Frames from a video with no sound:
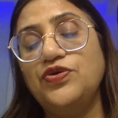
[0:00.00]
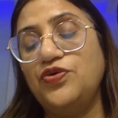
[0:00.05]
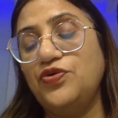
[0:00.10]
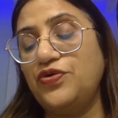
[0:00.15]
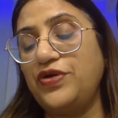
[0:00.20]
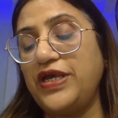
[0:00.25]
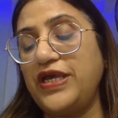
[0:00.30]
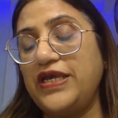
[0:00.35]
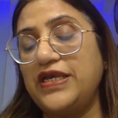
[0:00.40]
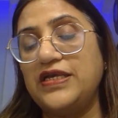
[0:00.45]

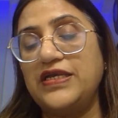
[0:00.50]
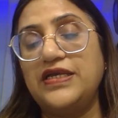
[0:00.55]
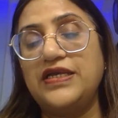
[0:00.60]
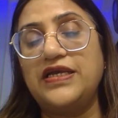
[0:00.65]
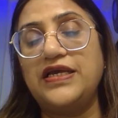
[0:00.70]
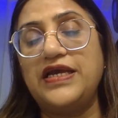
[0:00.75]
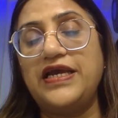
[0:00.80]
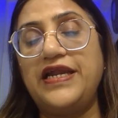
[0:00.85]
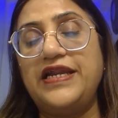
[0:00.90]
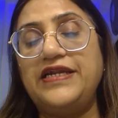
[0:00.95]
Okay,
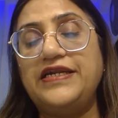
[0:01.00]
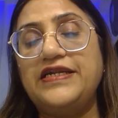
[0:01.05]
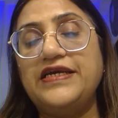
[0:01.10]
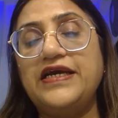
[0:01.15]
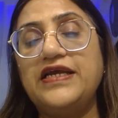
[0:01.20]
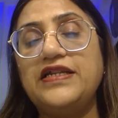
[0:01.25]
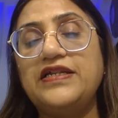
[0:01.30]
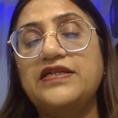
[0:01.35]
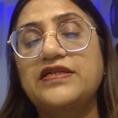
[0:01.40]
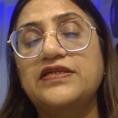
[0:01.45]
enter,
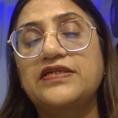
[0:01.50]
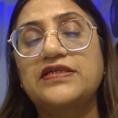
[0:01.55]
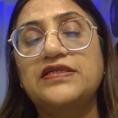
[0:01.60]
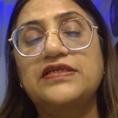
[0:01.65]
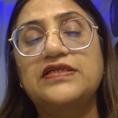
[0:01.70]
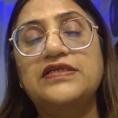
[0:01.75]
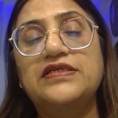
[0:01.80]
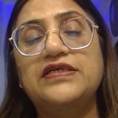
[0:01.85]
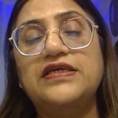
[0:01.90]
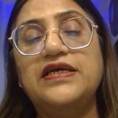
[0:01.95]

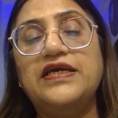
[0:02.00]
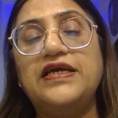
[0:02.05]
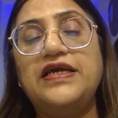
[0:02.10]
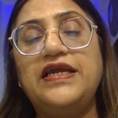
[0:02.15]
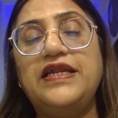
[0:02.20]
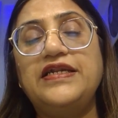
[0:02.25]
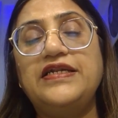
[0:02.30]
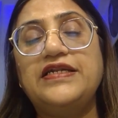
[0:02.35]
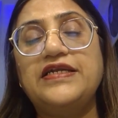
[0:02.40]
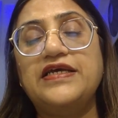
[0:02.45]

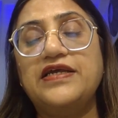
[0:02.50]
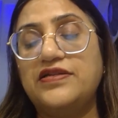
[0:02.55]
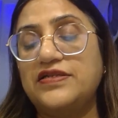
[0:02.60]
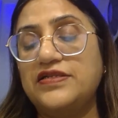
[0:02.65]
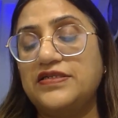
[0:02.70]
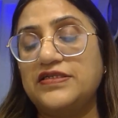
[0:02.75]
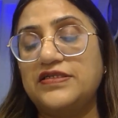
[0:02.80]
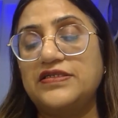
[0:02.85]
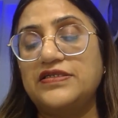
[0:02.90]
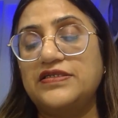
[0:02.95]
enter.
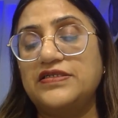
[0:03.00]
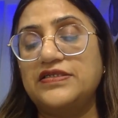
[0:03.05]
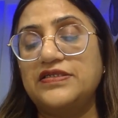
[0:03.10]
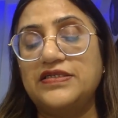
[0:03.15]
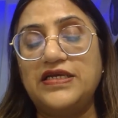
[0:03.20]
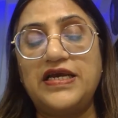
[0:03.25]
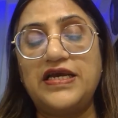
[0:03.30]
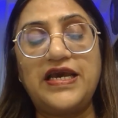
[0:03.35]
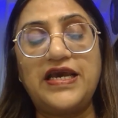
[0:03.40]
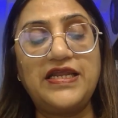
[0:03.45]

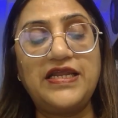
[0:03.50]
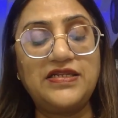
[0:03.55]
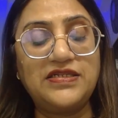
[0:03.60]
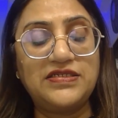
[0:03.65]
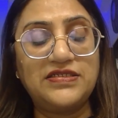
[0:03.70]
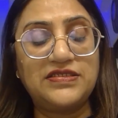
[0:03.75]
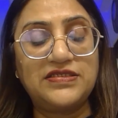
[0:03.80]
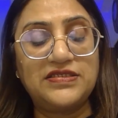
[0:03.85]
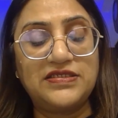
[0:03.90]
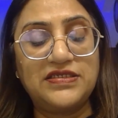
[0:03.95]
And
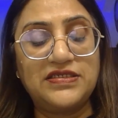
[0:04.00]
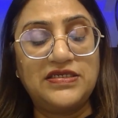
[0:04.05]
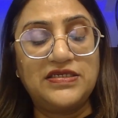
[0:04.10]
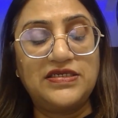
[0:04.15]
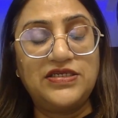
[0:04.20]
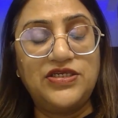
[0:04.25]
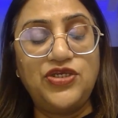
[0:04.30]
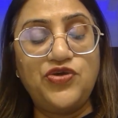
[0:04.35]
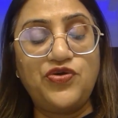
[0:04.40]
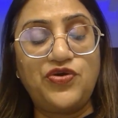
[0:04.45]

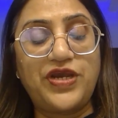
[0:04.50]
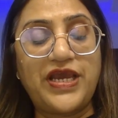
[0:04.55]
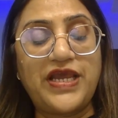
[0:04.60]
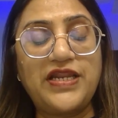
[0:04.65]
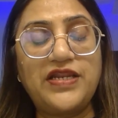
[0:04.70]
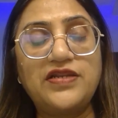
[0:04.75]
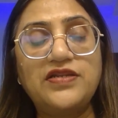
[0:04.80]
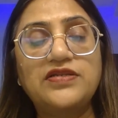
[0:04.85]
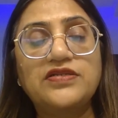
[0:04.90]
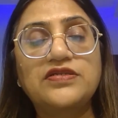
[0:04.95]
you can
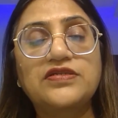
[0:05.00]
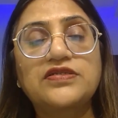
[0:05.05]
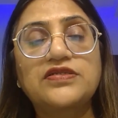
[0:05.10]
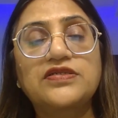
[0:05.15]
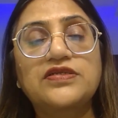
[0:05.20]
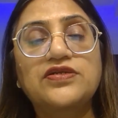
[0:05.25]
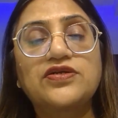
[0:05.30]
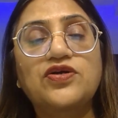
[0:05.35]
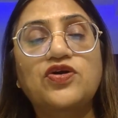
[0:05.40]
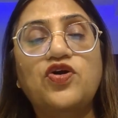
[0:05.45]

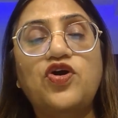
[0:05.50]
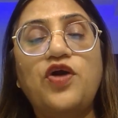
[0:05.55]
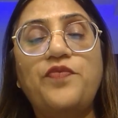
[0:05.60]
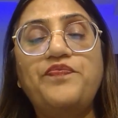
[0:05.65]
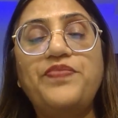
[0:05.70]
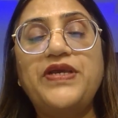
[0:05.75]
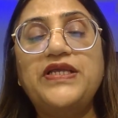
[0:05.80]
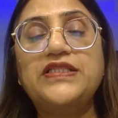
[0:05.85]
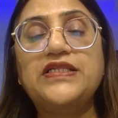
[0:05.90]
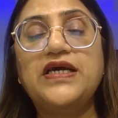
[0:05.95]

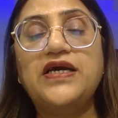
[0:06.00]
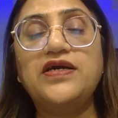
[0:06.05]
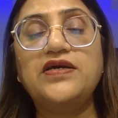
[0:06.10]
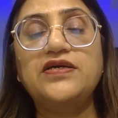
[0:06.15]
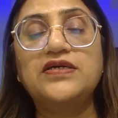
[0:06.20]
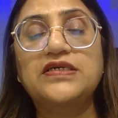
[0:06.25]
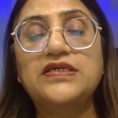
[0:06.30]
copy the